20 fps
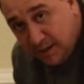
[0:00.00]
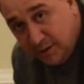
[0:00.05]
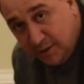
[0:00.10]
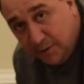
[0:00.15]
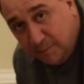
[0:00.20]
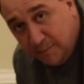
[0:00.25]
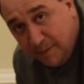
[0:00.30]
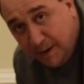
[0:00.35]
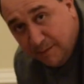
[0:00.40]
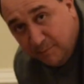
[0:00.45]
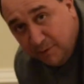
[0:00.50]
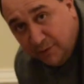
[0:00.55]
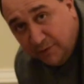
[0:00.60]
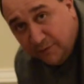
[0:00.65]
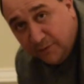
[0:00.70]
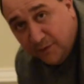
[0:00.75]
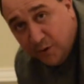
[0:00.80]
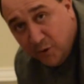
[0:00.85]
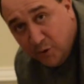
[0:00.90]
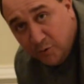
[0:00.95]
your memory
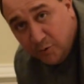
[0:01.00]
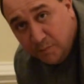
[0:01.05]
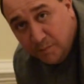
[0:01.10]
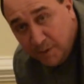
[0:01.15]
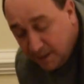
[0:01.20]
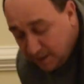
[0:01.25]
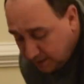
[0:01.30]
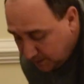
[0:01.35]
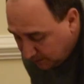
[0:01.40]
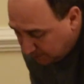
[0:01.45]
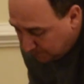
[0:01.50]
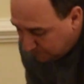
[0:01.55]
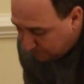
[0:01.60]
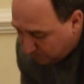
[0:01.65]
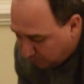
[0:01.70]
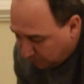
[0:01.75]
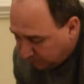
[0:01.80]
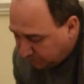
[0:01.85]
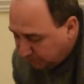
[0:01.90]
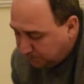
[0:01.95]
foam
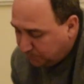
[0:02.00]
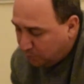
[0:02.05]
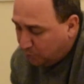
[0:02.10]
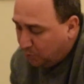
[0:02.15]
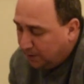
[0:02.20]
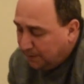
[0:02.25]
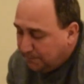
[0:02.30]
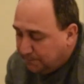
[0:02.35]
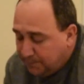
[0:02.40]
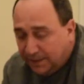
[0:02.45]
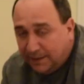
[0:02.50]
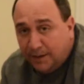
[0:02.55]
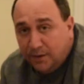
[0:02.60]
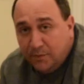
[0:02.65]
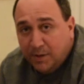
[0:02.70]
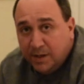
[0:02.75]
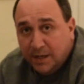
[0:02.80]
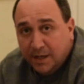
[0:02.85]
lumbar support pillow